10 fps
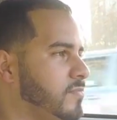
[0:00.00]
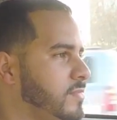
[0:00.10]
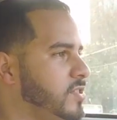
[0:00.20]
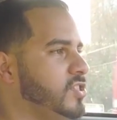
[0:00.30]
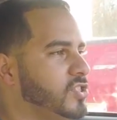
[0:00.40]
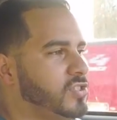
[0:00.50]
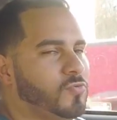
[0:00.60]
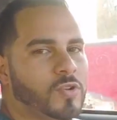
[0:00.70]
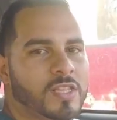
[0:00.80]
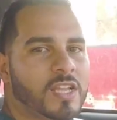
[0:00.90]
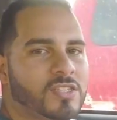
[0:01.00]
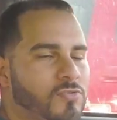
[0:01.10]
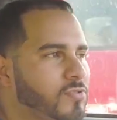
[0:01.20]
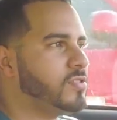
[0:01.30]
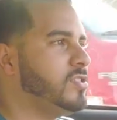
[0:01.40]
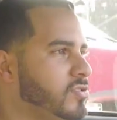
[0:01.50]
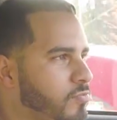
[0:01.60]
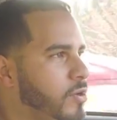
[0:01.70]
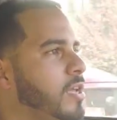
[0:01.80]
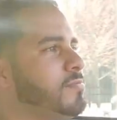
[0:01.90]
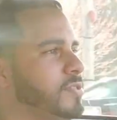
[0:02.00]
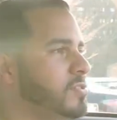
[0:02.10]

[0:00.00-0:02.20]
She just, one day, she surprised me.